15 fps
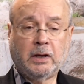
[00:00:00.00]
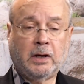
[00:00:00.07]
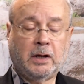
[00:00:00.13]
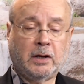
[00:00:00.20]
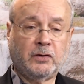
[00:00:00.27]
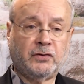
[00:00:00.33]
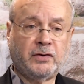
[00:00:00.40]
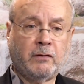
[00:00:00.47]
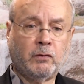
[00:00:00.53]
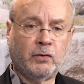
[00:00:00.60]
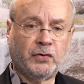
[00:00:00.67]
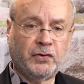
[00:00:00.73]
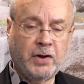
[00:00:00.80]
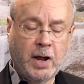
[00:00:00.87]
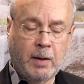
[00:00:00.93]
several
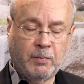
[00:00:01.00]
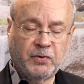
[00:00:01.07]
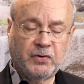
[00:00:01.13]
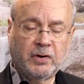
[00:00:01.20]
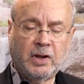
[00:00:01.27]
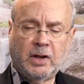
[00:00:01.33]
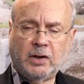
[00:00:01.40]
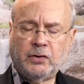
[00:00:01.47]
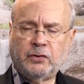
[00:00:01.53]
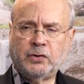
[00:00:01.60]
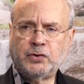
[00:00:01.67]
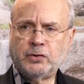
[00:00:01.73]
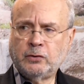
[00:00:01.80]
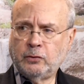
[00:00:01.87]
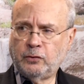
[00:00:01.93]
steps to
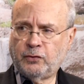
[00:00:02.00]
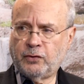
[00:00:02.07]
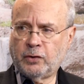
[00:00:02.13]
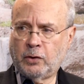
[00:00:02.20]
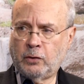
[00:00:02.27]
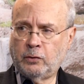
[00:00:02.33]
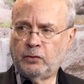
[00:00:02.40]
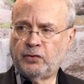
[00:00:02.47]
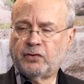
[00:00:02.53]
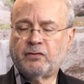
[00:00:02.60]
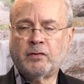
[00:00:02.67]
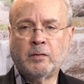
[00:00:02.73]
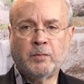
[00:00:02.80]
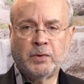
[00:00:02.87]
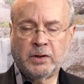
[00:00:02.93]
choose those
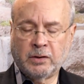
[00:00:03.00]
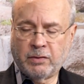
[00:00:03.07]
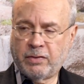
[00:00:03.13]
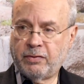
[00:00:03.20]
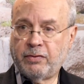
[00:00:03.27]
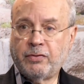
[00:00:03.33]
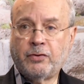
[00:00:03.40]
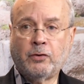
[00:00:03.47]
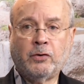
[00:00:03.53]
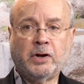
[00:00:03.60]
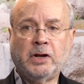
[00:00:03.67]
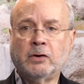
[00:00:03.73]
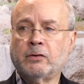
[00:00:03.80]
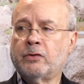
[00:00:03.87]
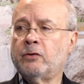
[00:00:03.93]
from the 30
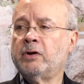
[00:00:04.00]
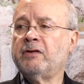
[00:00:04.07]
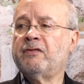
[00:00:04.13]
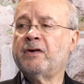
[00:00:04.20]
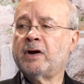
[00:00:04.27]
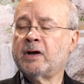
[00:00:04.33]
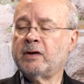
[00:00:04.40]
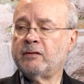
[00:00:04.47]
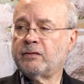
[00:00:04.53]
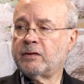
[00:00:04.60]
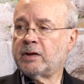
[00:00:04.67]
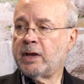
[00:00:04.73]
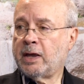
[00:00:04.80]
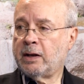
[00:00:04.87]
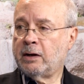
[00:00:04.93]
or 35
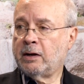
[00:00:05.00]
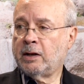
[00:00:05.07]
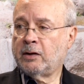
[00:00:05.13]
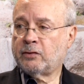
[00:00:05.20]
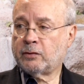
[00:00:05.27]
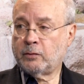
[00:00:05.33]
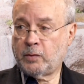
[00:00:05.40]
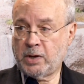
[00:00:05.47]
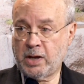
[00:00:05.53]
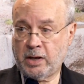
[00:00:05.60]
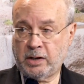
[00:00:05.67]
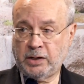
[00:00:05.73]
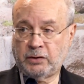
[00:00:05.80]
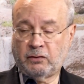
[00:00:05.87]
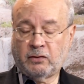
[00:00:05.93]
candidates that we get
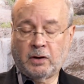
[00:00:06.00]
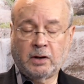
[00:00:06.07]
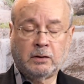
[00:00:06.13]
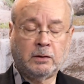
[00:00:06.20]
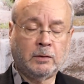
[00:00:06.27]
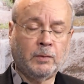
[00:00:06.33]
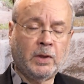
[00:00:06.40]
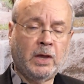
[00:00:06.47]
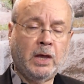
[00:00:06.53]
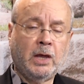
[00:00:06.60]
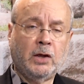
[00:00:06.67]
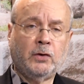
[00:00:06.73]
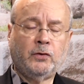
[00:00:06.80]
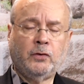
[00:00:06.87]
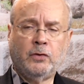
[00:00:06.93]
each cycle
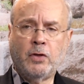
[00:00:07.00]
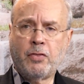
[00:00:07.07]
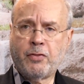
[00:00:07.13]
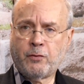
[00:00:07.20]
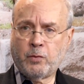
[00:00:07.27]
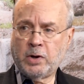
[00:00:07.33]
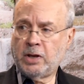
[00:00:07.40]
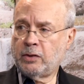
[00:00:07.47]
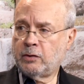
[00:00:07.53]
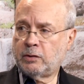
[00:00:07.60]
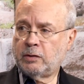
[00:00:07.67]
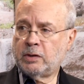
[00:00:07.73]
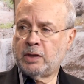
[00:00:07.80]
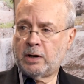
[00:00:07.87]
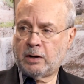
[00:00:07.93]
to the 3 that
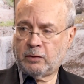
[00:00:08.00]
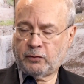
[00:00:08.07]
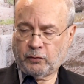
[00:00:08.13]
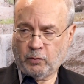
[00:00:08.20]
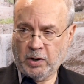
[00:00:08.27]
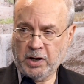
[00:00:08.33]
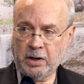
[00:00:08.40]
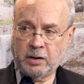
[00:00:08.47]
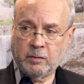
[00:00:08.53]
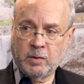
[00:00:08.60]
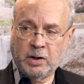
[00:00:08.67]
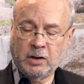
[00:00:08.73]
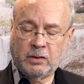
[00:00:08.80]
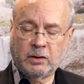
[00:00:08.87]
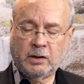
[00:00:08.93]
our screening
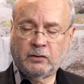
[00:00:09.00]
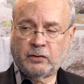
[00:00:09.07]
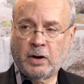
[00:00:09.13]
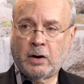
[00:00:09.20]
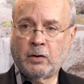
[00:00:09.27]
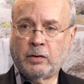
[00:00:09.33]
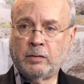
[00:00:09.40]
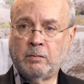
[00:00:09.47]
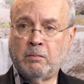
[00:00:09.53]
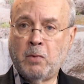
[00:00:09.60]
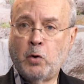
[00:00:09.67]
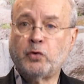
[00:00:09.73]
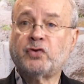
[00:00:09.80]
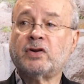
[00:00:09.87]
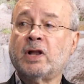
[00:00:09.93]
committee thinks are
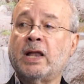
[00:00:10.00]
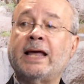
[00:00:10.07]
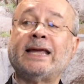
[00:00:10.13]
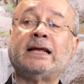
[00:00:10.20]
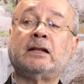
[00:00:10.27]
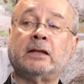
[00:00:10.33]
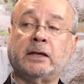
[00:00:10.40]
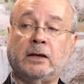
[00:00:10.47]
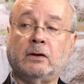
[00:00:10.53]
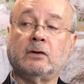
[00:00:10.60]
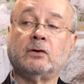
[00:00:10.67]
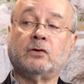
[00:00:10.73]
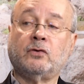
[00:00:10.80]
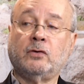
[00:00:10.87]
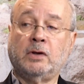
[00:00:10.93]
most likely
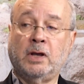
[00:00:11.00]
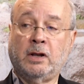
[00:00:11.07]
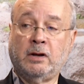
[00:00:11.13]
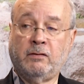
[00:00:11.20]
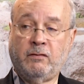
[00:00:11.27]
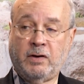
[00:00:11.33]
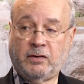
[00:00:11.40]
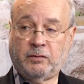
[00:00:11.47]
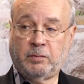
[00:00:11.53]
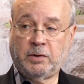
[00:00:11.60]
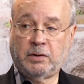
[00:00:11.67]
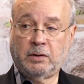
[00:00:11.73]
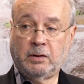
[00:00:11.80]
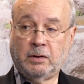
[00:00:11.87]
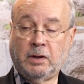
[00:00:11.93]
to get investment,
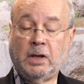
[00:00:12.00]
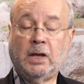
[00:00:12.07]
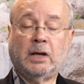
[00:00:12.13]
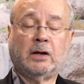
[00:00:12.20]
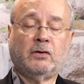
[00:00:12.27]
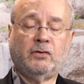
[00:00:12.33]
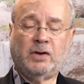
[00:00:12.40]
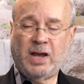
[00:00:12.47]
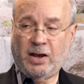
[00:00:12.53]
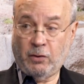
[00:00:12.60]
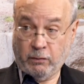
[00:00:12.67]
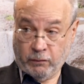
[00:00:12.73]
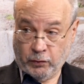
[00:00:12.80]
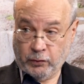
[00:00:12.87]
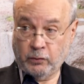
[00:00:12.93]
because you can't
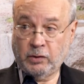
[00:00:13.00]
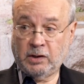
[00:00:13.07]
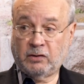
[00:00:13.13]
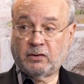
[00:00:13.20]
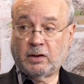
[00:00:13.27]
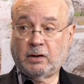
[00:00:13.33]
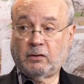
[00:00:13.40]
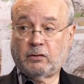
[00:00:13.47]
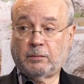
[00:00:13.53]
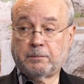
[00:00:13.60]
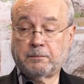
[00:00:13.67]
overdo these things.